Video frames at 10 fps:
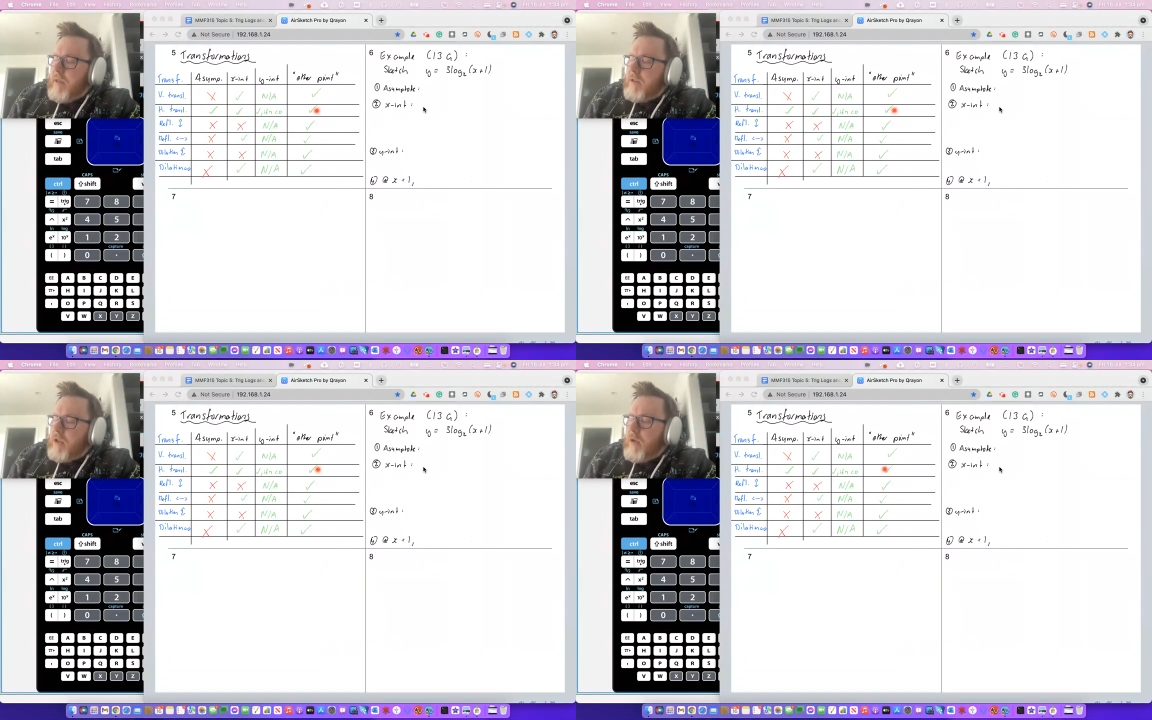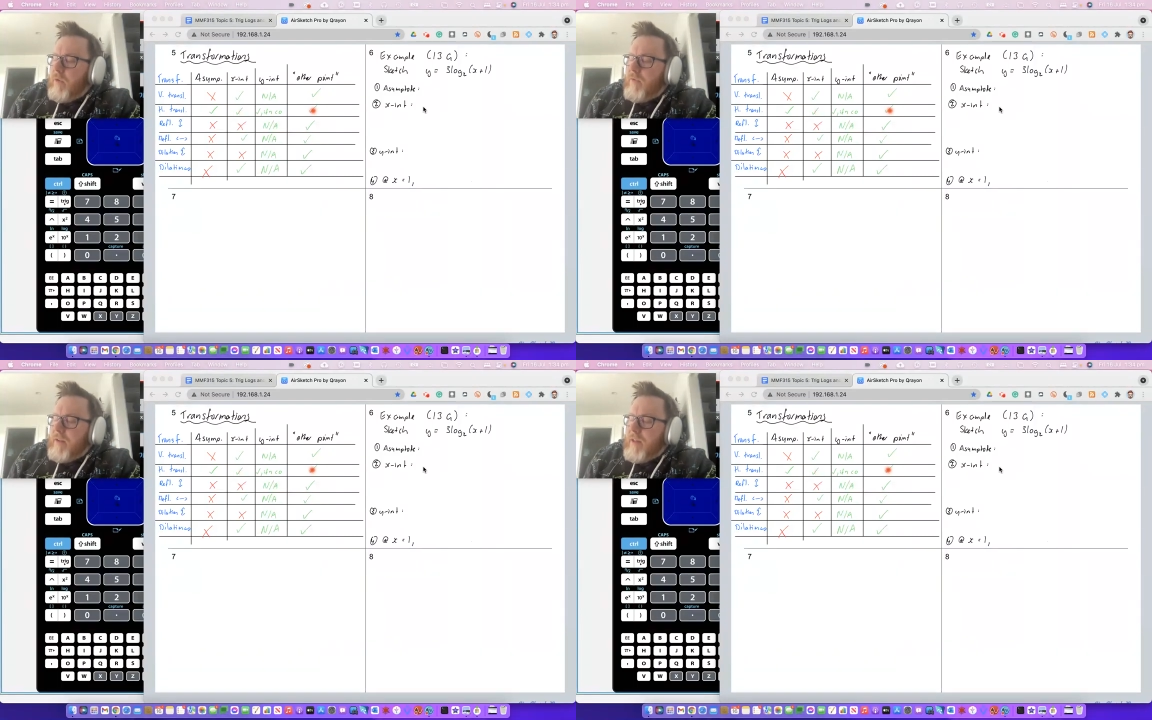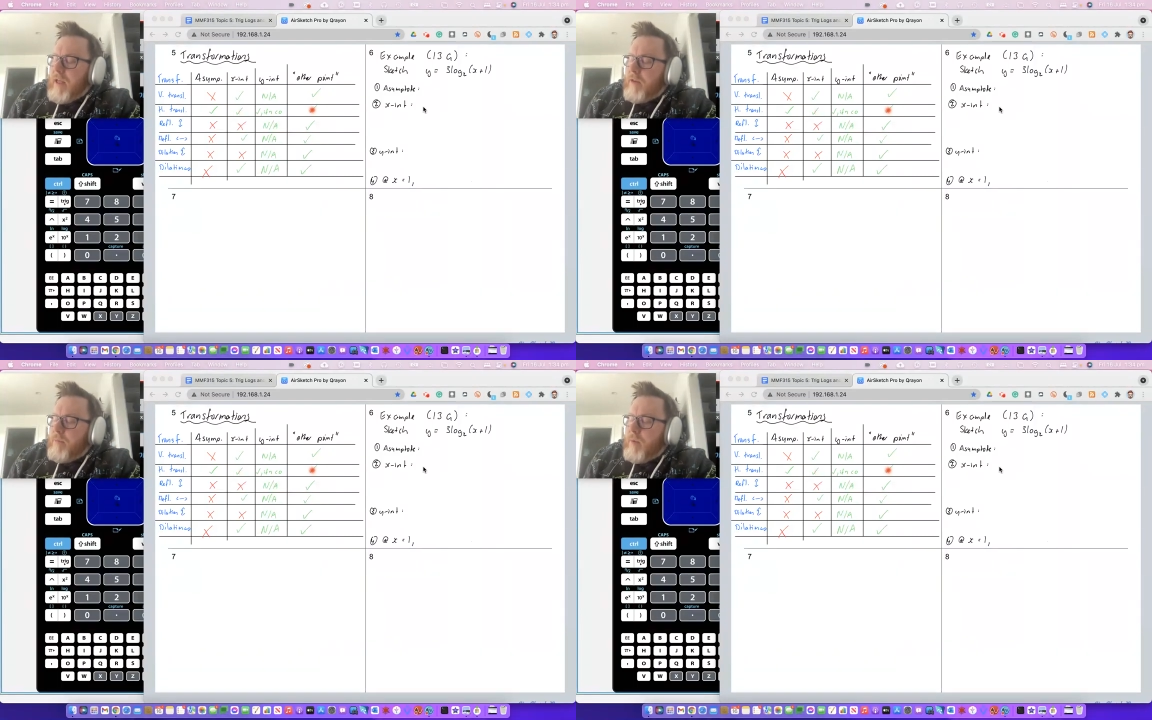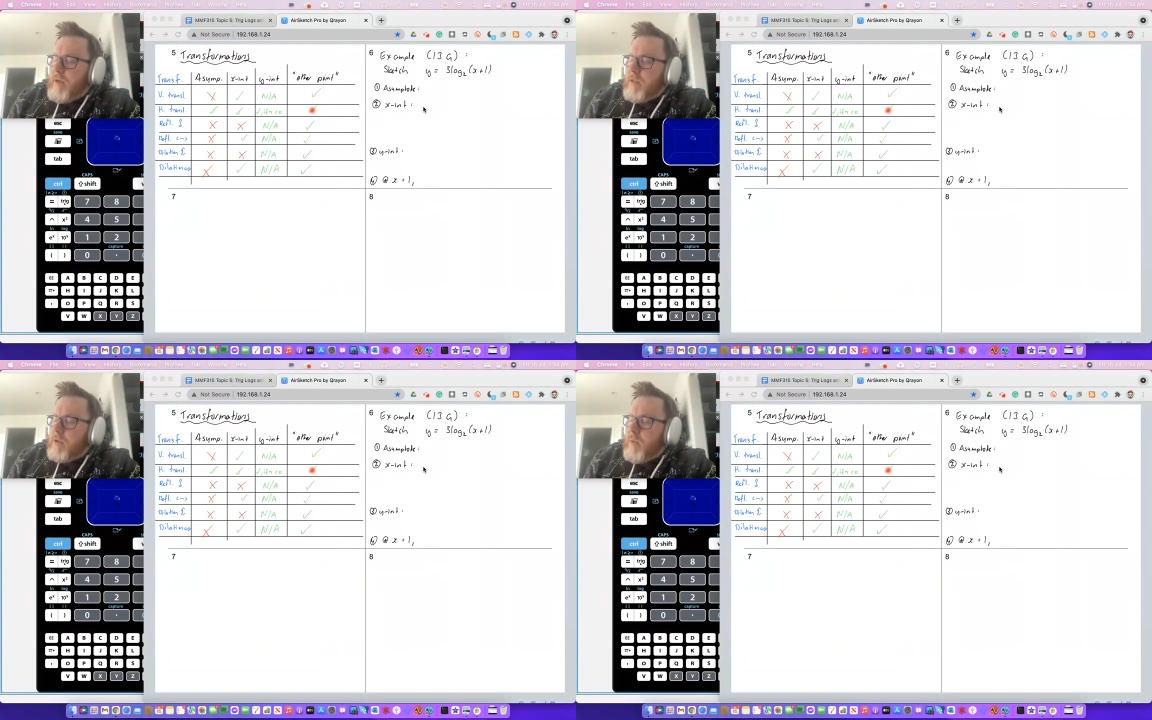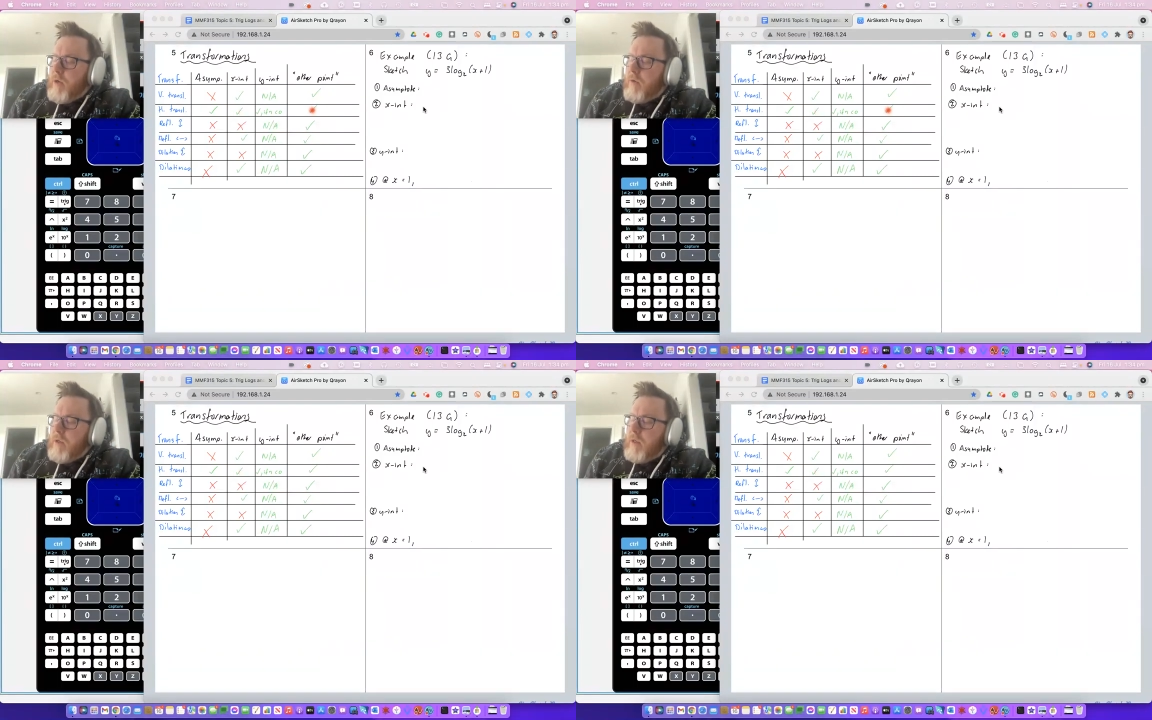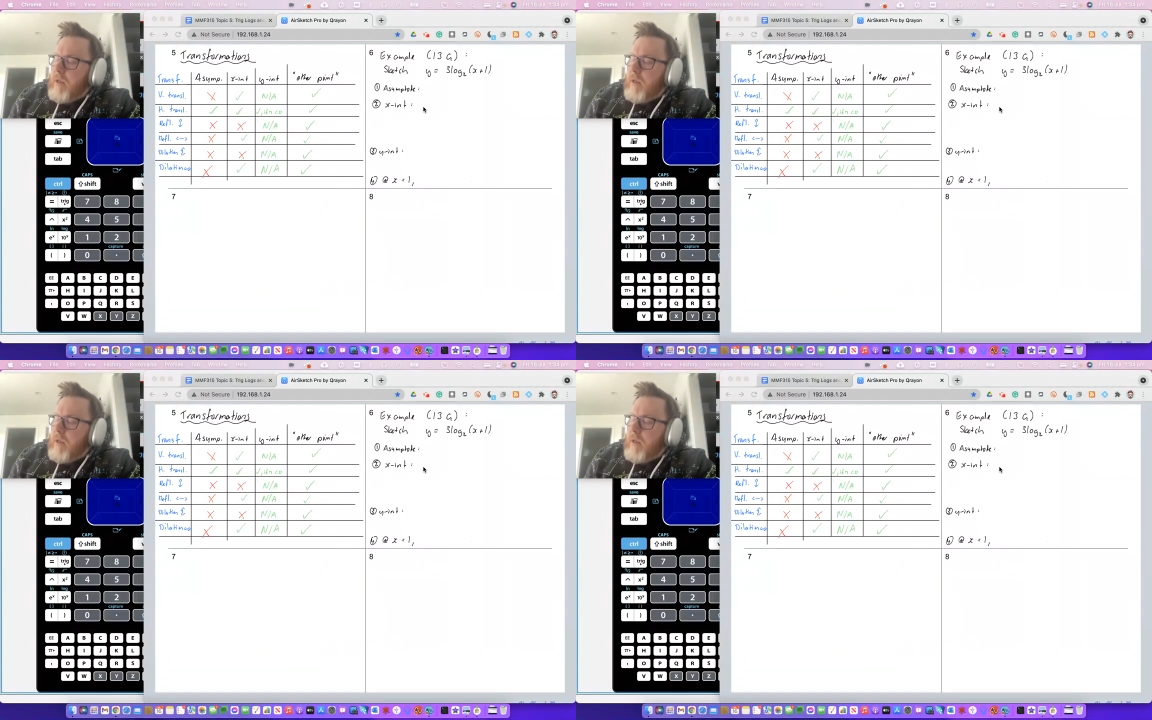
It's going to affect the other point as well.